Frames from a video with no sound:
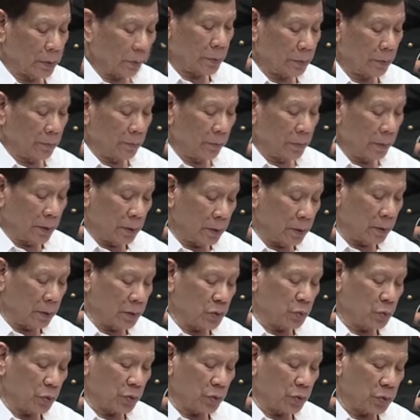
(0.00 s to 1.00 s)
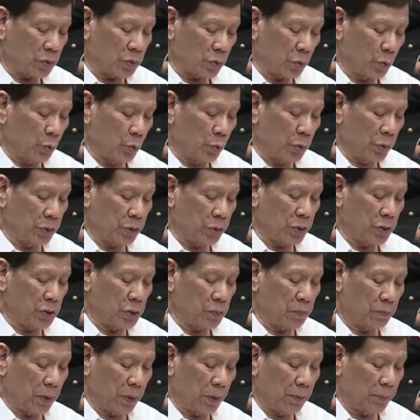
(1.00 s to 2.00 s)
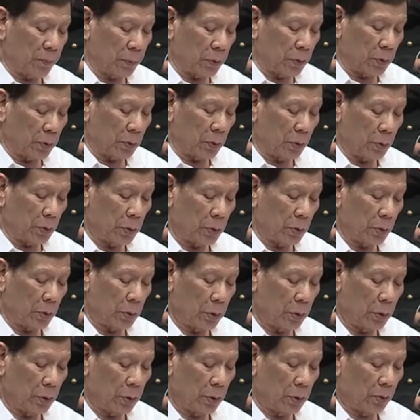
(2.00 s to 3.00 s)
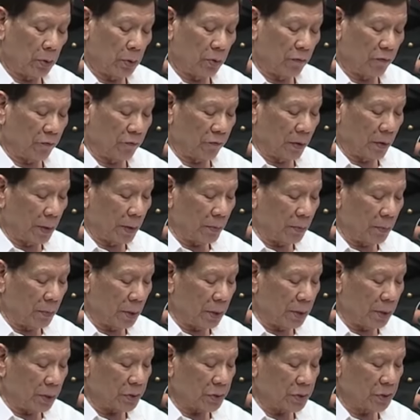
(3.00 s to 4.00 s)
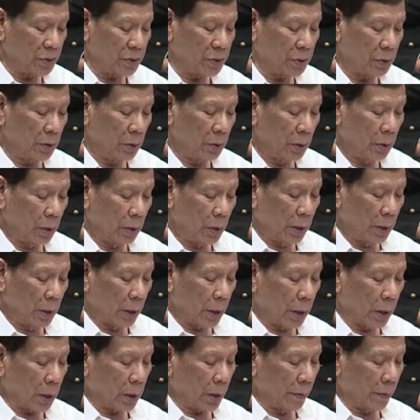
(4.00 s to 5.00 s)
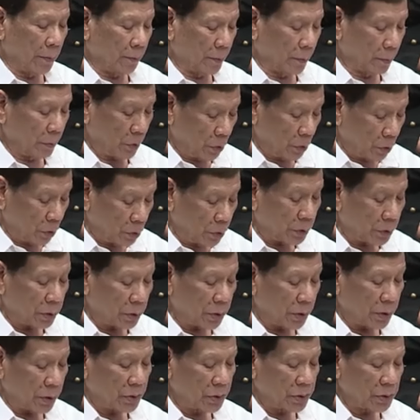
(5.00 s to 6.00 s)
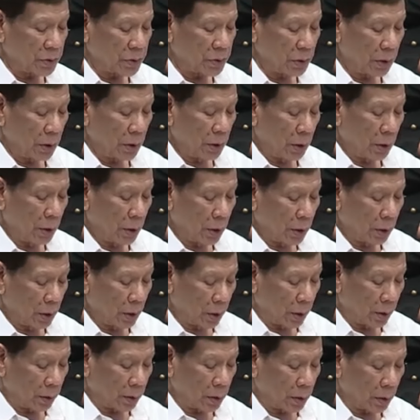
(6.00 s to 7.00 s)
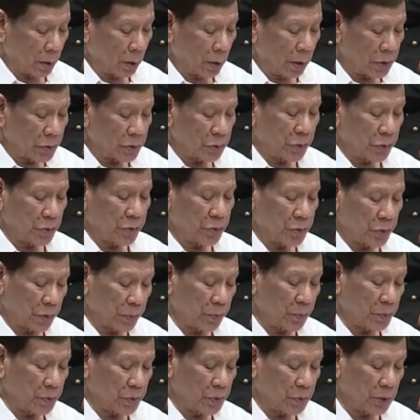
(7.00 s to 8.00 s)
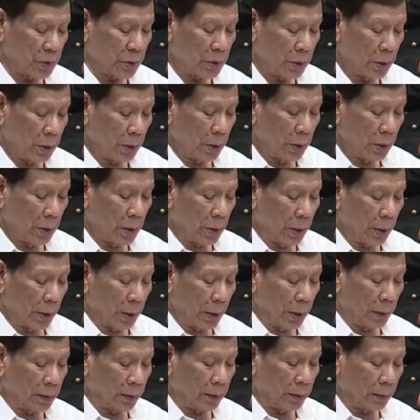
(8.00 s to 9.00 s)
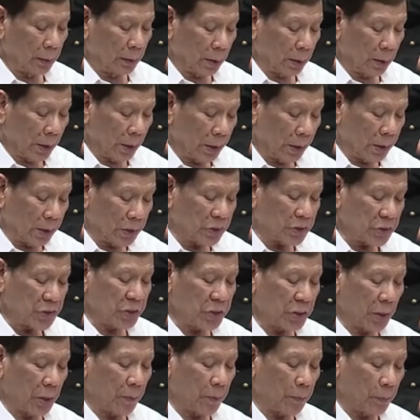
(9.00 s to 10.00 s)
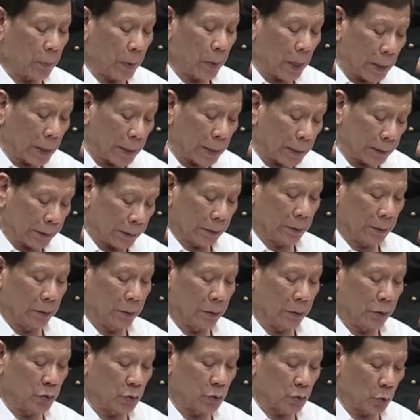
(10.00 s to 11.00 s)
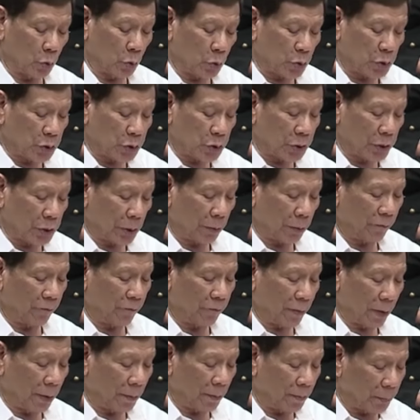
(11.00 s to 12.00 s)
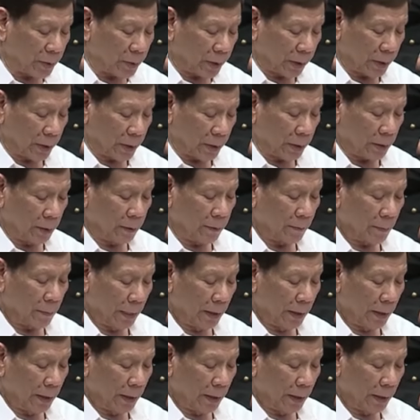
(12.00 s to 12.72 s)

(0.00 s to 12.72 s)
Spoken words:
as a menace which ruins people, families, communities, and relationships, and tears apart the social fabric